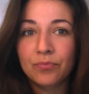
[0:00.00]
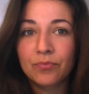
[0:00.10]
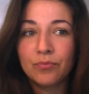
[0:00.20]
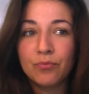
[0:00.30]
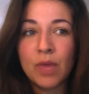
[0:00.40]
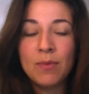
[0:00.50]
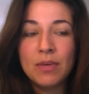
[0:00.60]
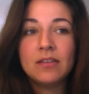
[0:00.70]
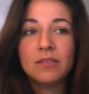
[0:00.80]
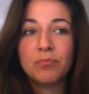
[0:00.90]

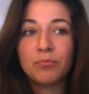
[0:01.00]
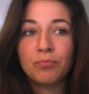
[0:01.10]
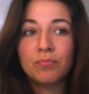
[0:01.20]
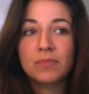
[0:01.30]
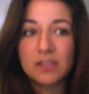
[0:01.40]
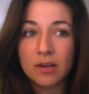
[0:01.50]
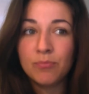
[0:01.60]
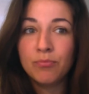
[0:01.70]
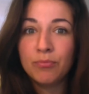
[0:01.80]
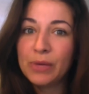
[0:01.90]
maybe
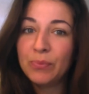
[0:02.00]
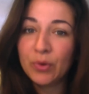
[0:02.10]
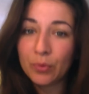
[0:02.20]
some people